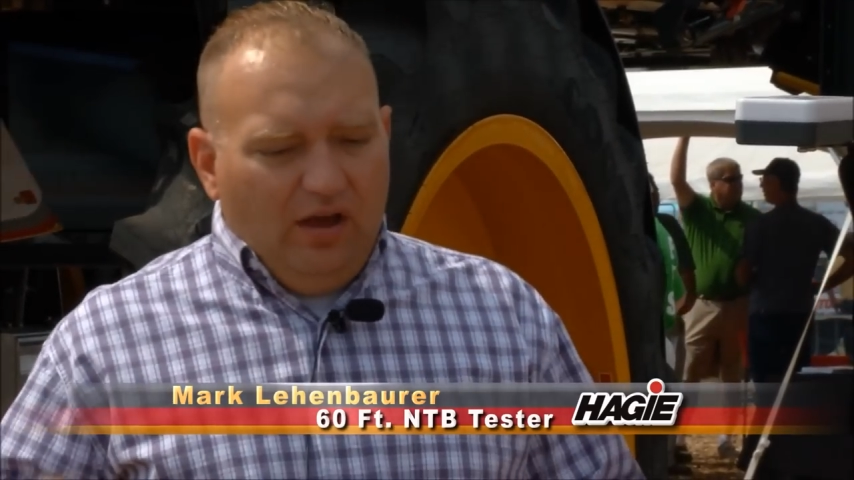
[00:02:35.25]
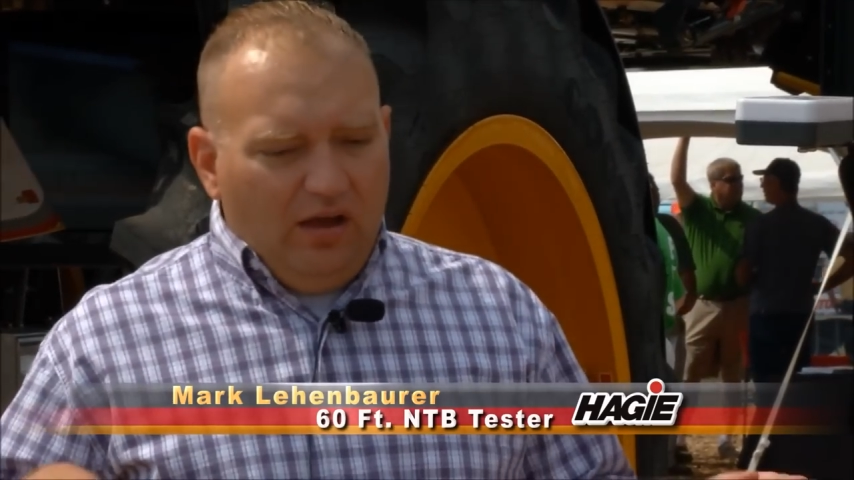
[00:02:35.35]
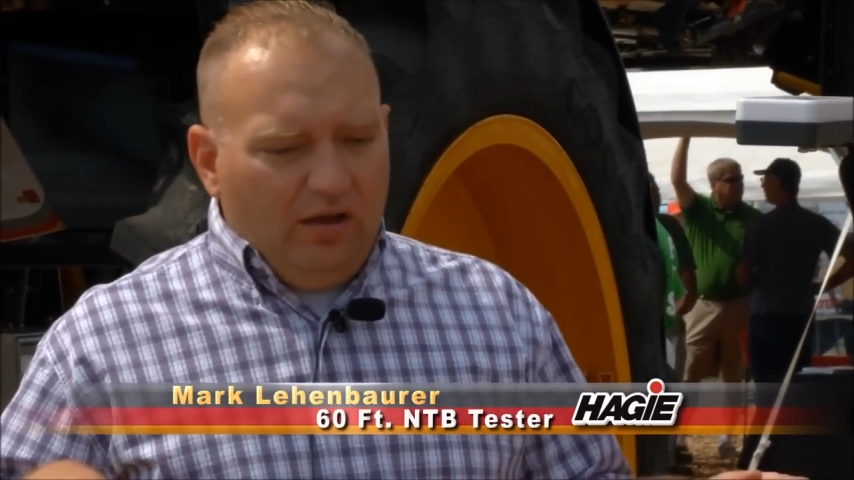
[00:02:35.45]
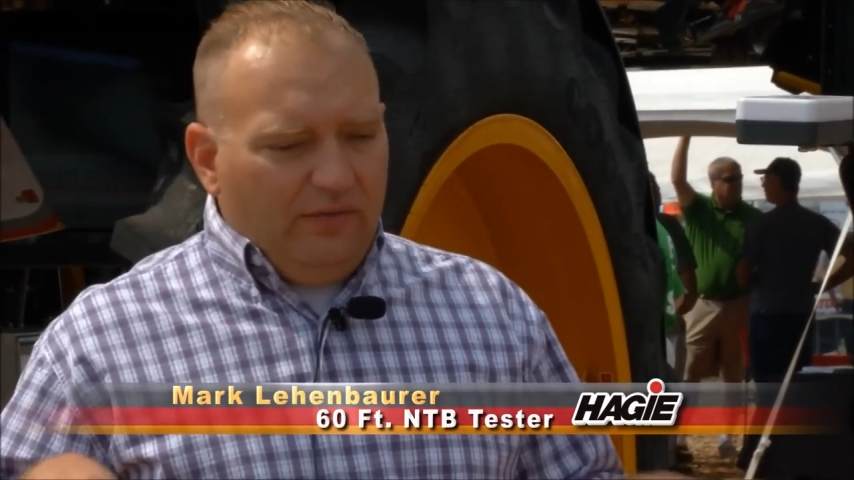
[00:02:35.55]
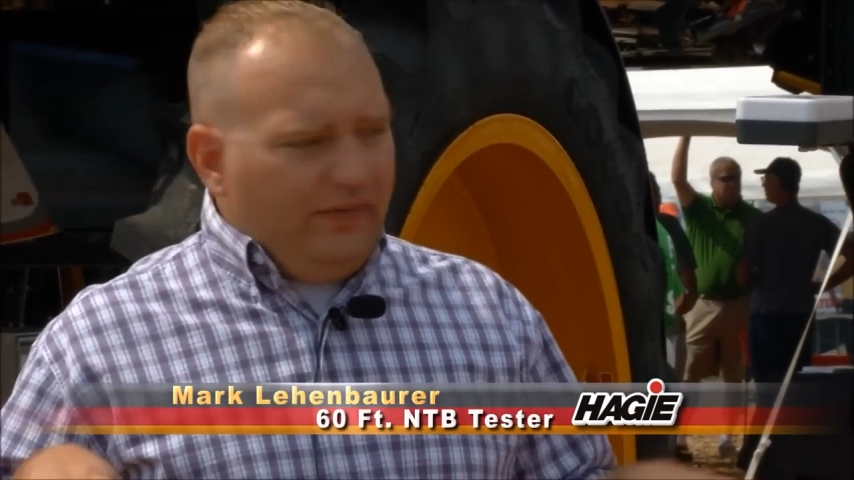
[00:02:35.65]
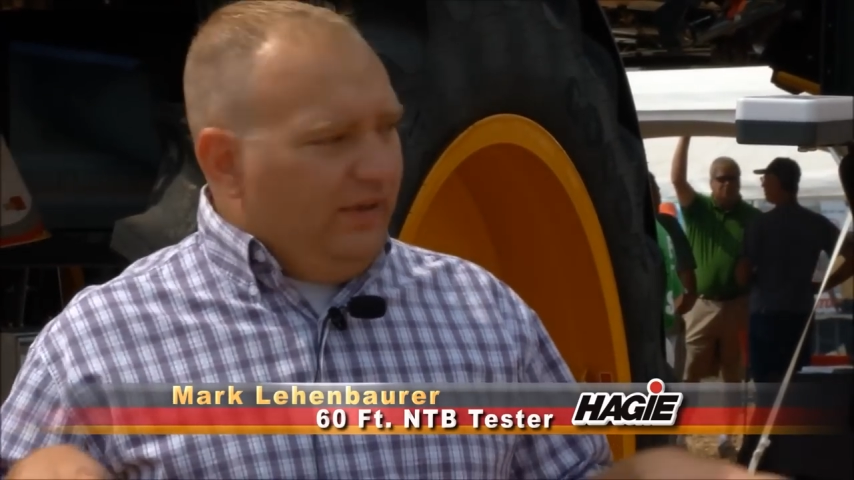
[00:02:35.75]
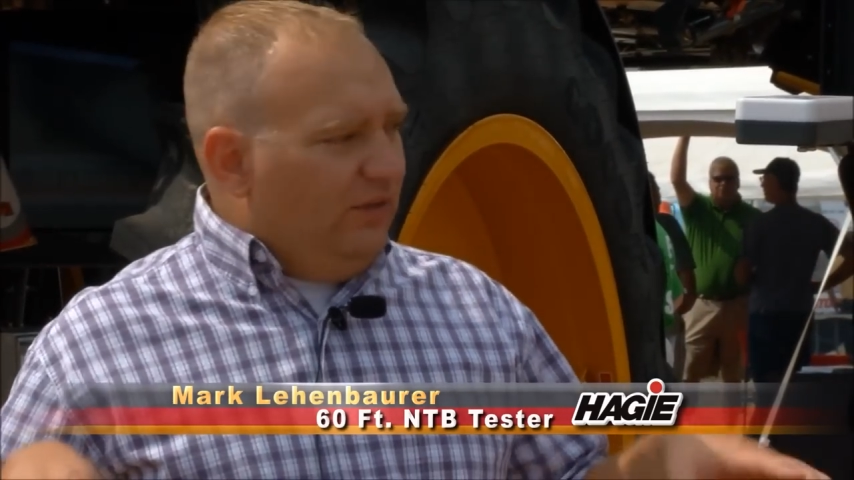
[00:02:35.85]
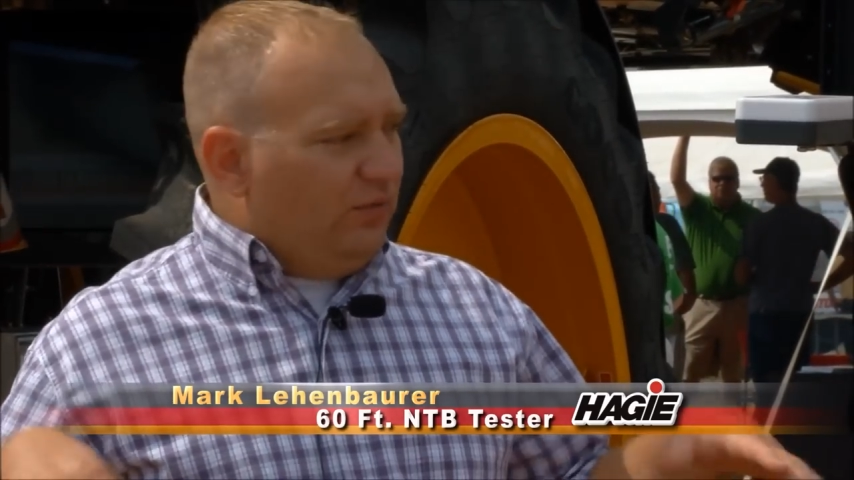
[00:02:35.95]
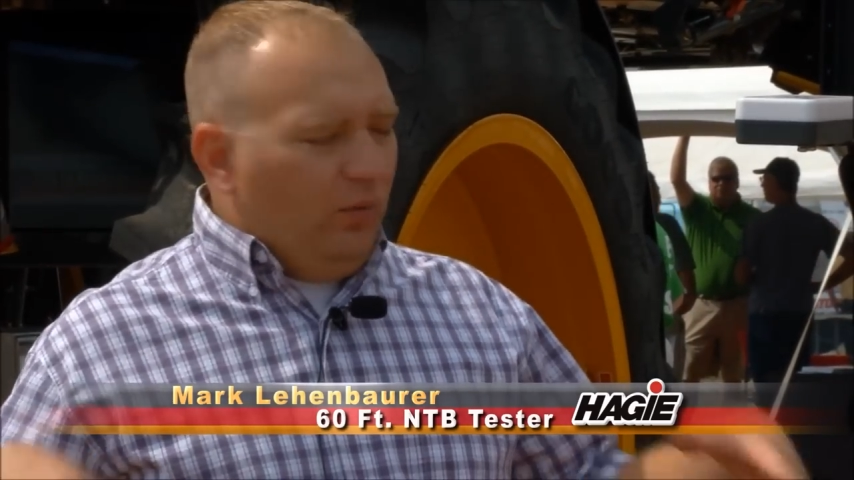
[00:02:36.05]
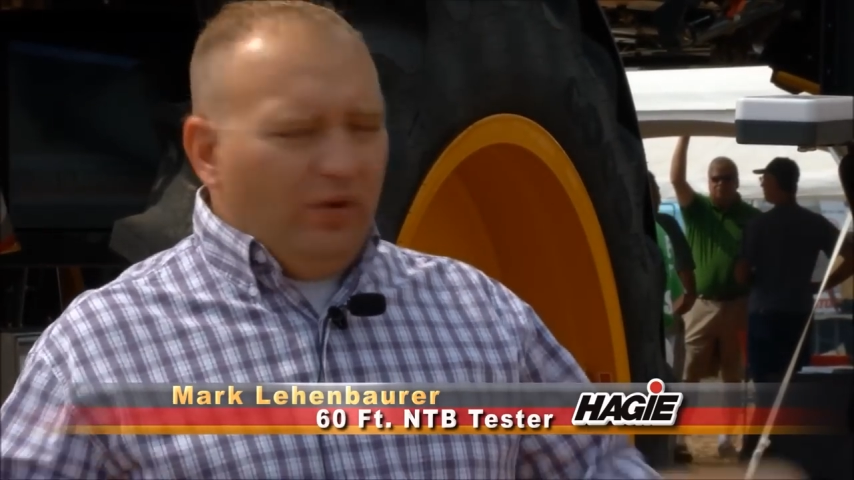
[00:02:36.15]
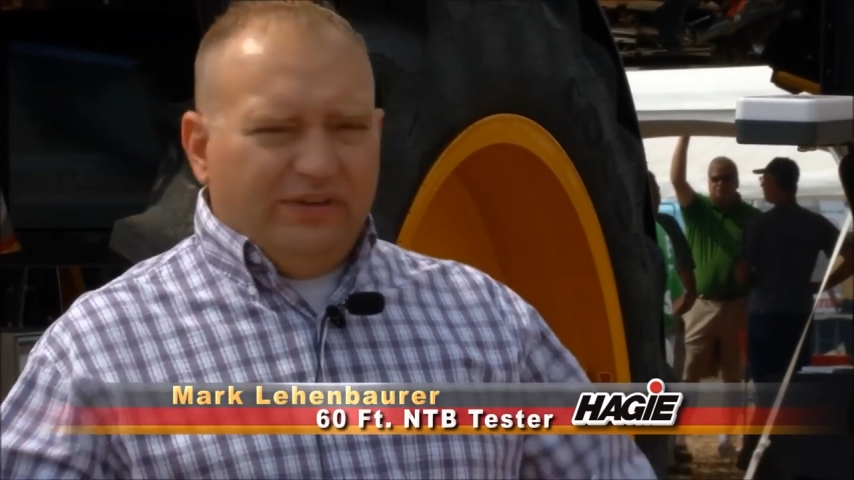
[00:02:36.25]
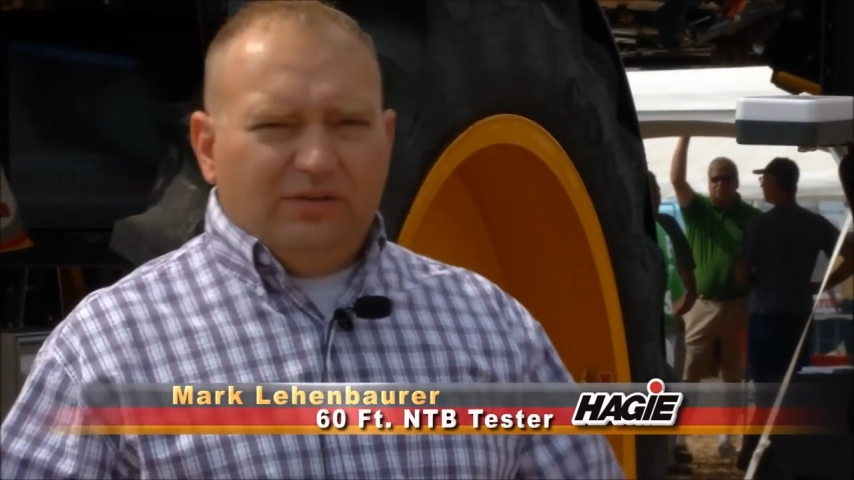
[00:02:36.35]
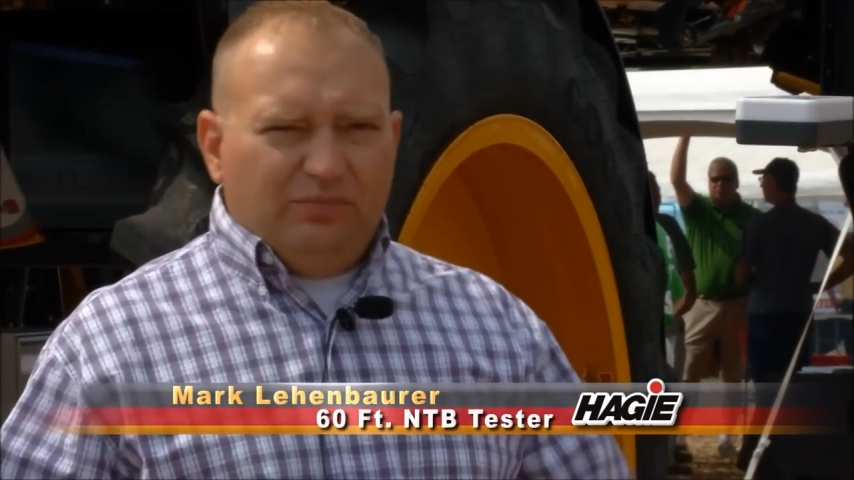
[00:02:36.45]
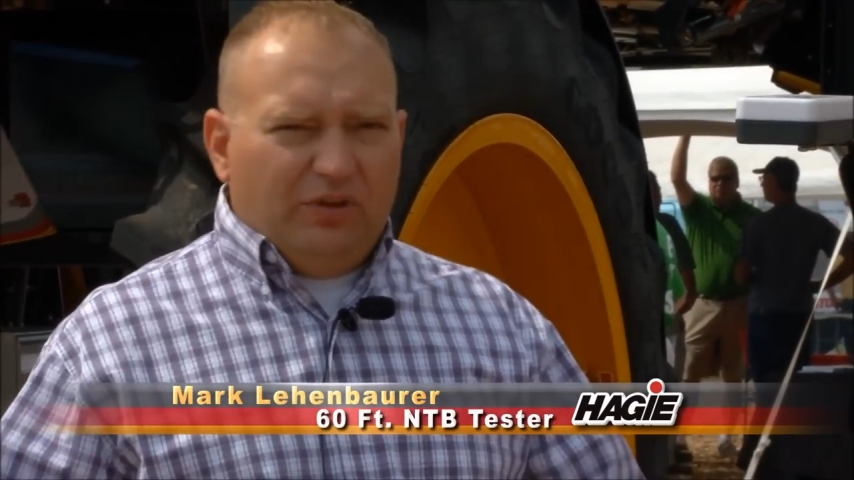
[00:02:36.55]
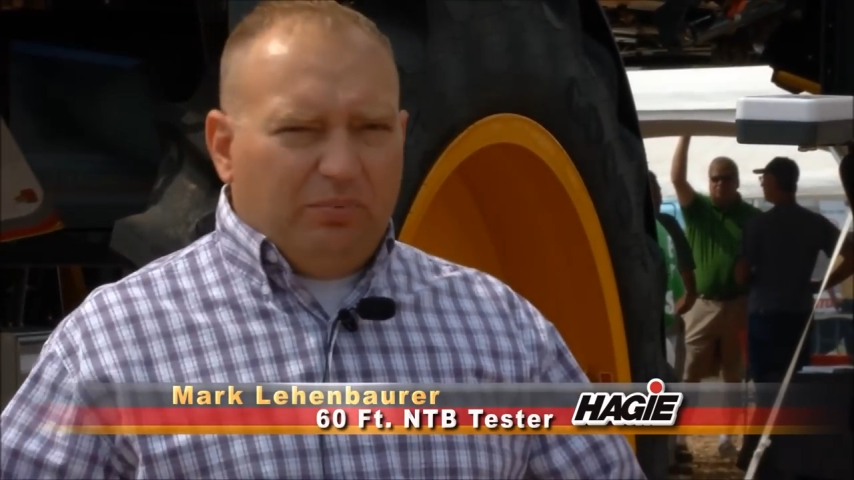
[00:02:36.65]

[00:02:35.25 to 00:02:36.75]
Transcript: Uh, the ends were wanting to,